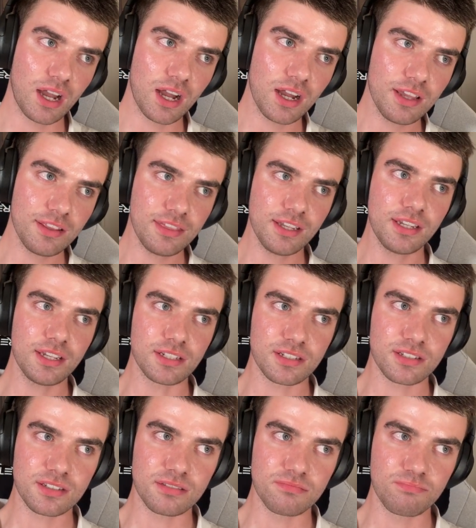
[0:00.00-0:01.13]
I think
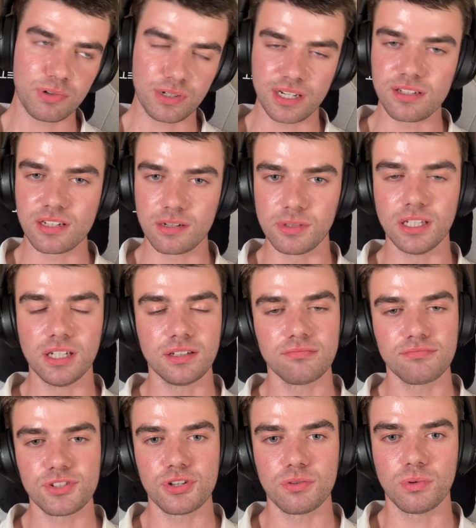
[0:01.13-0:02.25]
it's pretty
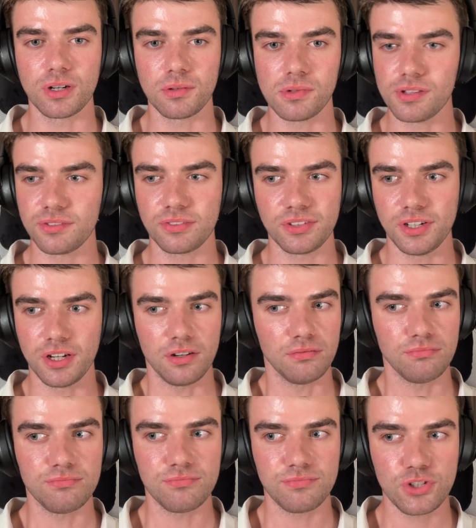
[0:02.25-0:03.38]
similar to what it was
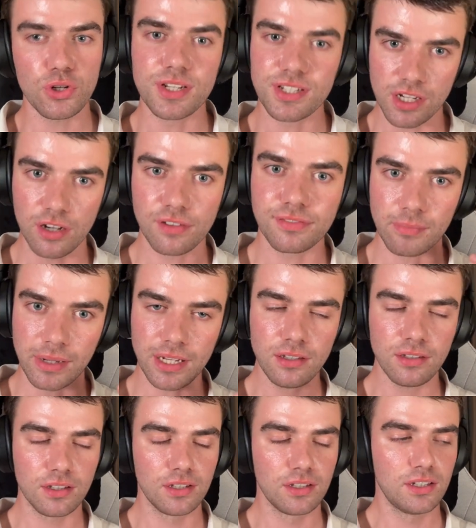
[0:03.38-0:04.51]
2 years ago for
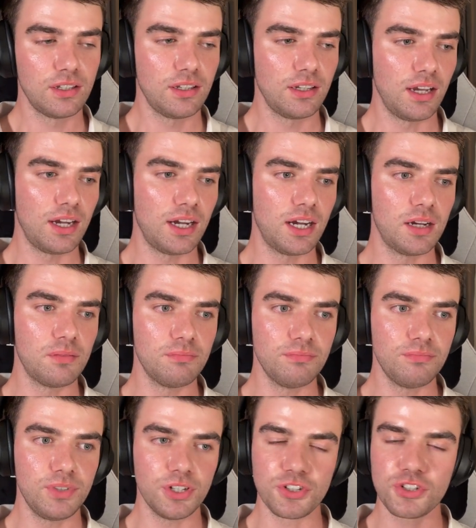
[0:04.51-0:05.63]
me.
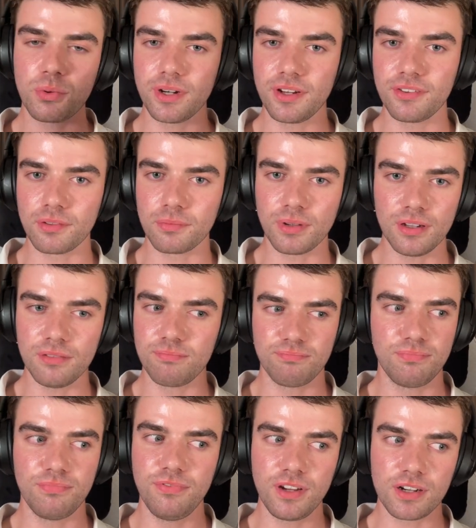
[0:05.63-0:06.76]
Twitter's a
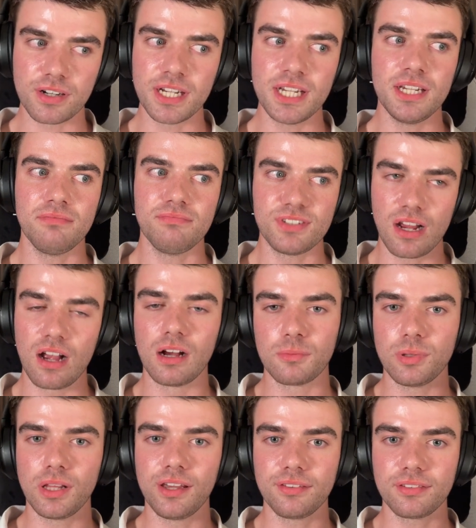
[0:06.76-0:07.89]
very
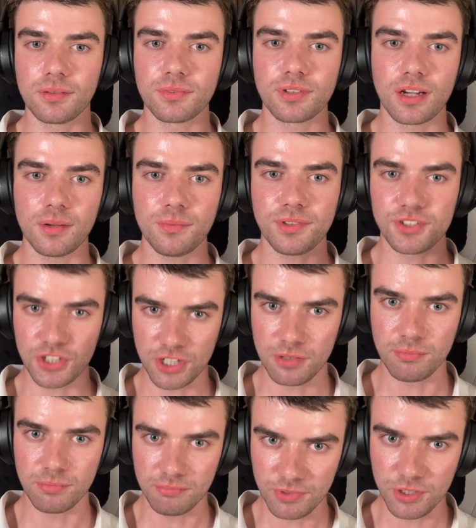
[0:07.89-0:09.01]
dark place sometimes, as
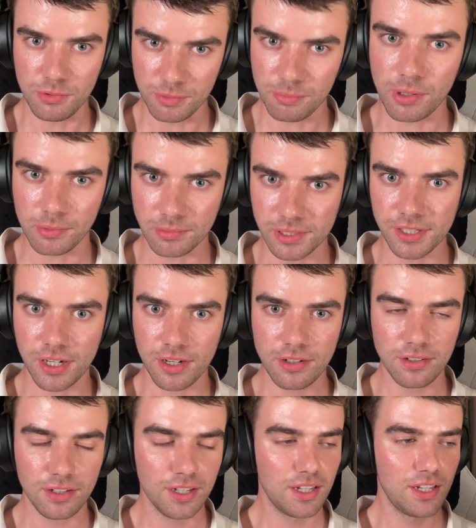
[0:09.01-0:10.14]
you would probably
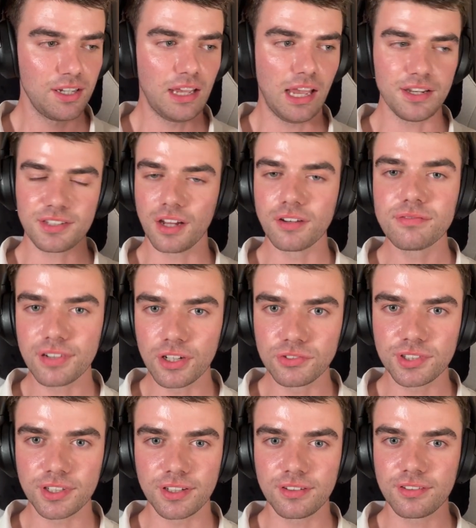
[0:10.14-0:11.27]
know. It's
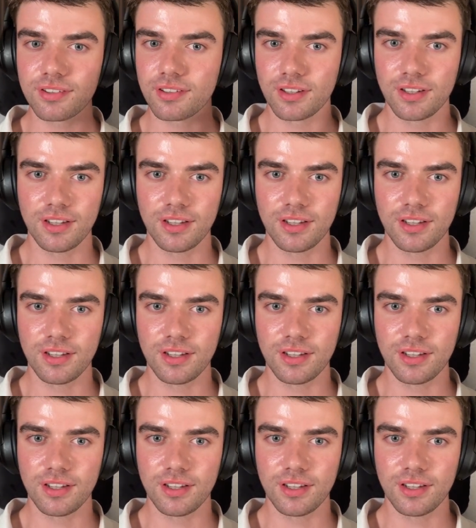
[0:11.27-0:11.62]
unfiltered.